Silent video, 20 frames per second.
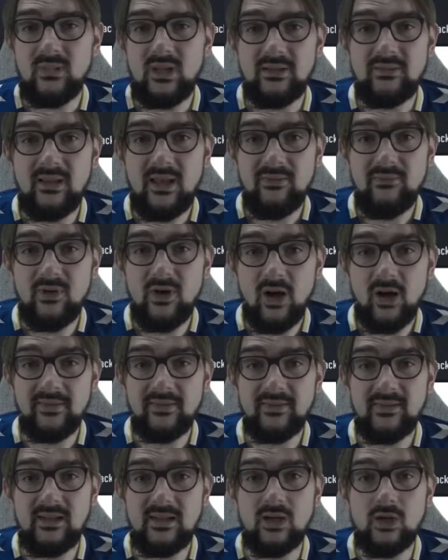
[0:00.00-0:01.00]
They've
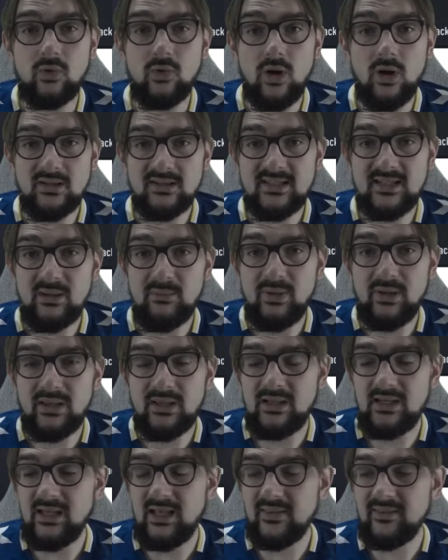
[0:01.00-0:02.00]
got the crossing
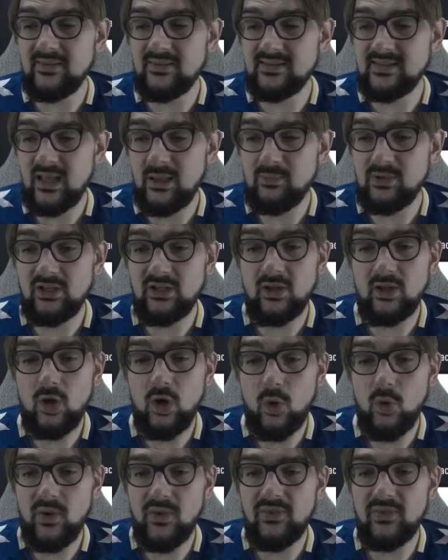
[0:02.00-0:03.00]
ability and the stamina to
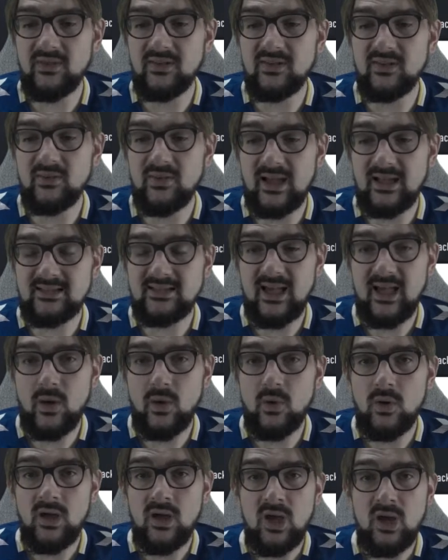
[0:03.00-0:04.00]
go with it, so that's
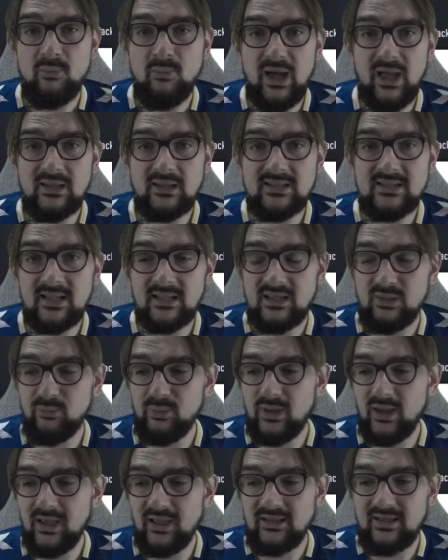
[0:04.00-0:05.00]
how Palace like to
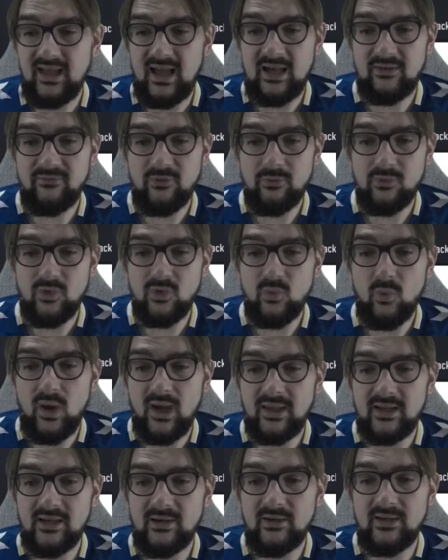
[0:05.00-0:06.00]
play. Attack from those
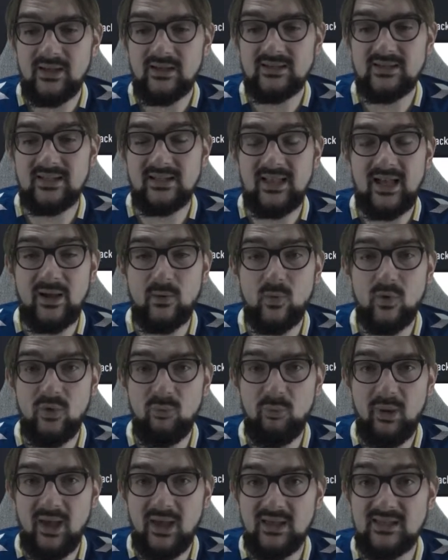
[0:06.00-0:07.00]
wide areas, attack
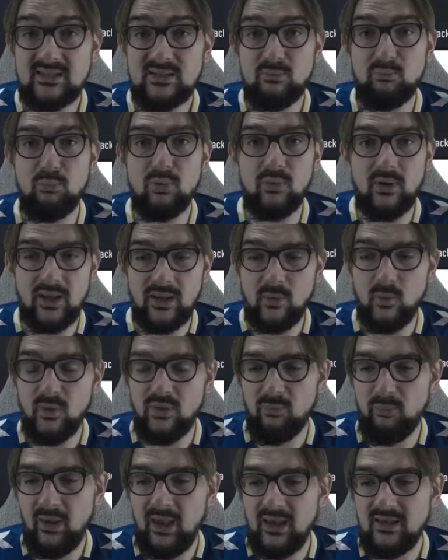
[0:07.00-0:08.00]
with pace, break
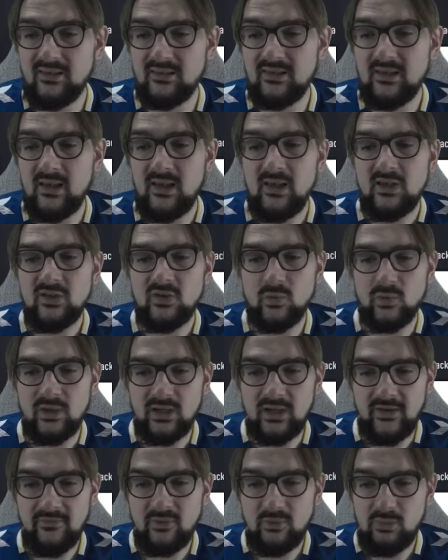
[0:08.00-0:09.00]
with pace. So we're
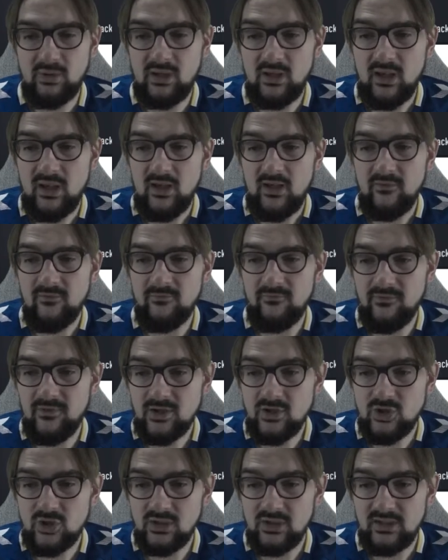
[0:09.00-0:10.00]
going to have to be
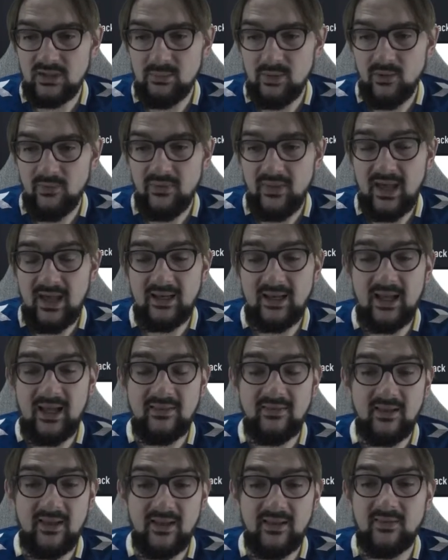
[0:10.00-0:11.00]
vigilant about that.
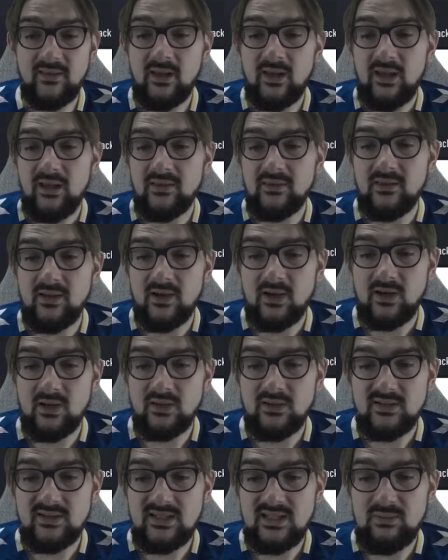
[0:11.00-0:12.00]
And then
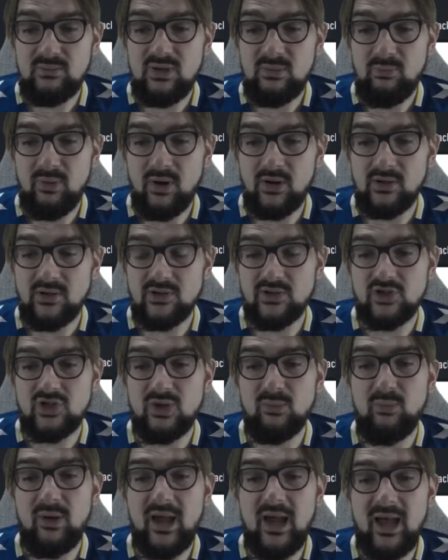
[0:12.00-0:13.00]
their CB
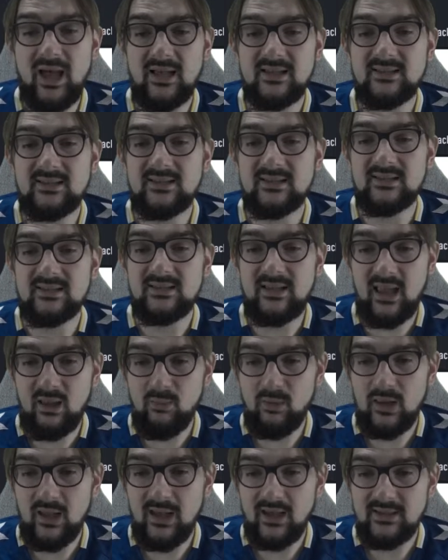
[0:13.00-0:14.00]
partnership has
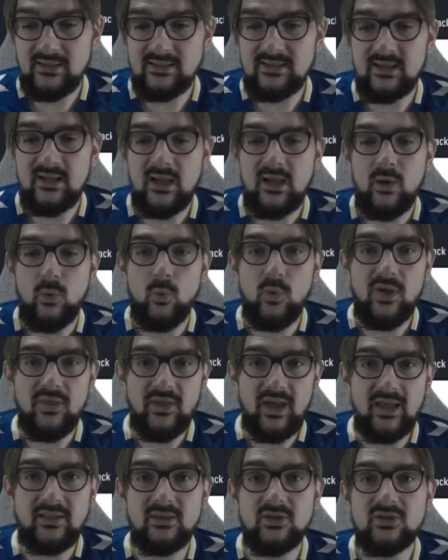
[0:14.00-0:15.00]
stabilized with
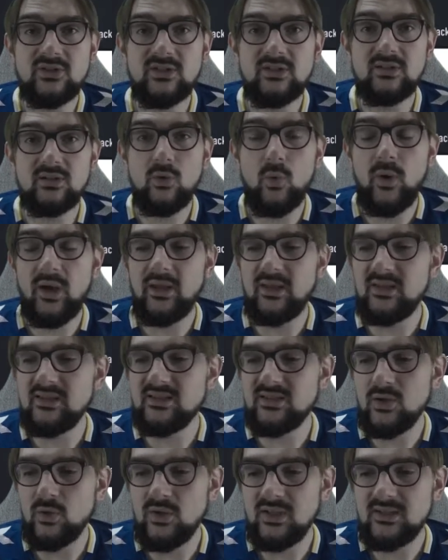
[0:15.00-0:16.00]
Anderson and Guehi,
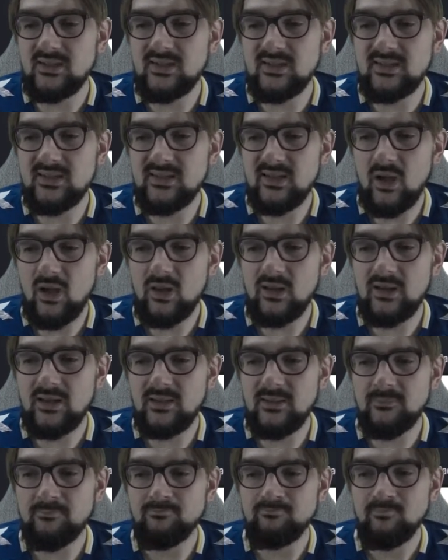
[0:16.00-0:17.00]
so it's a
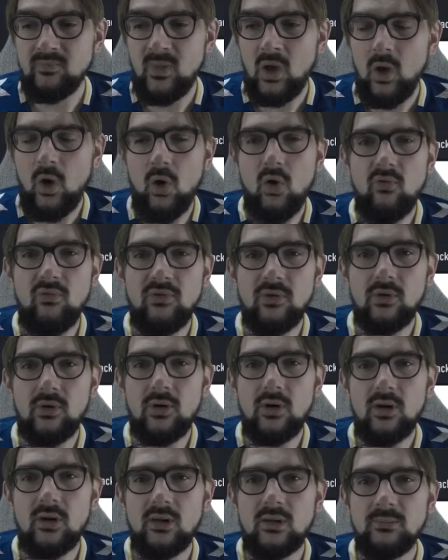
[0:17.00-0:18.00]
solid
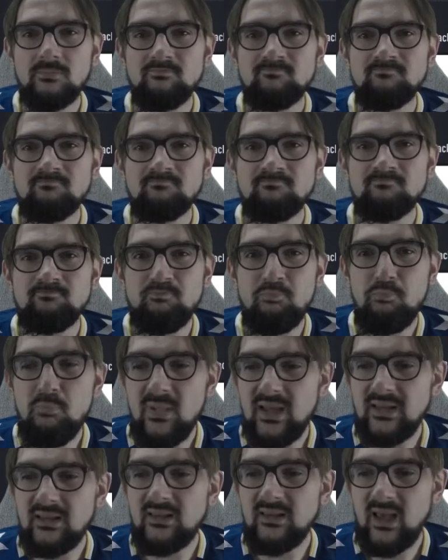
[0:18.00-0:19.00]
overall
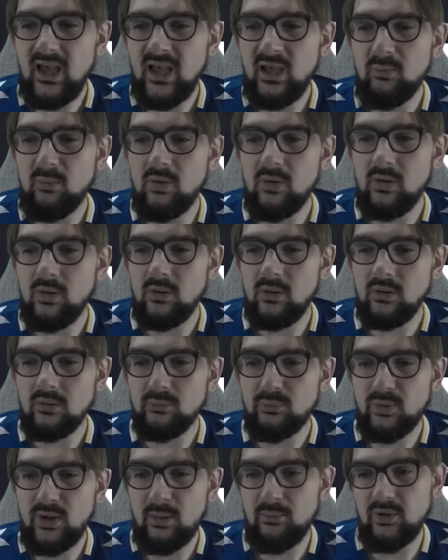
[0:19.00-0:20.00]
mid-table
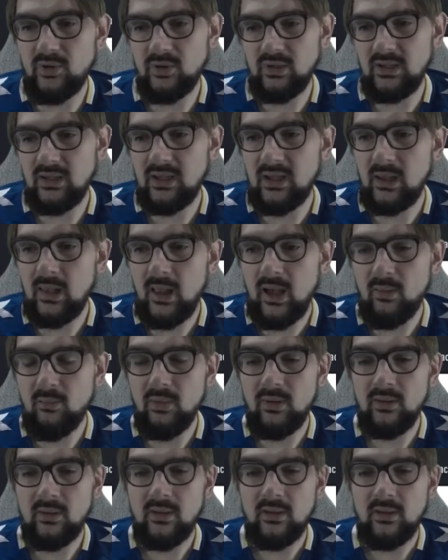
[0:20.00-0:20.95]
Premier League club,